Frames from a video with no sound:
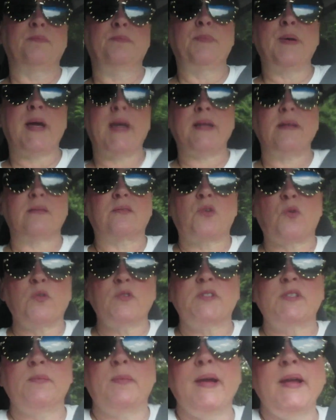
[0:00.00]
But of
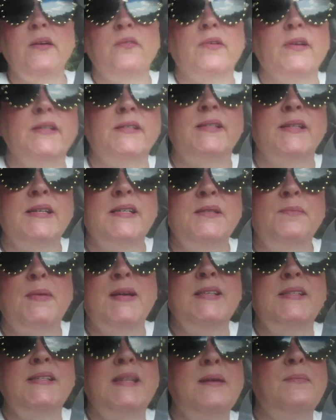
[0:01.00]
course the main reason is
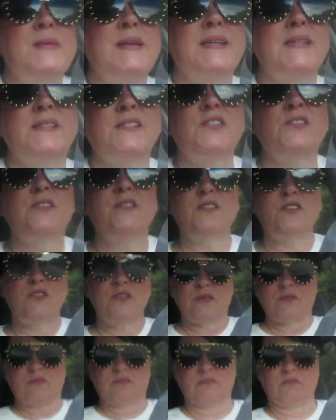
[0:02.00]
my stomach is
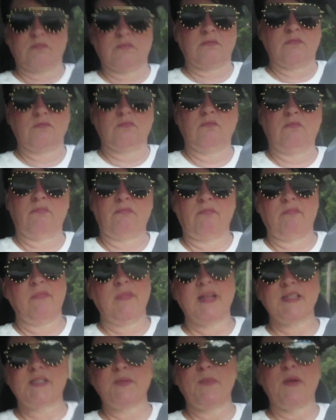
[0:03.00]

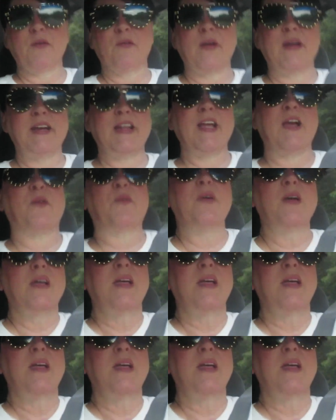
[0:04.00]
that's my radio.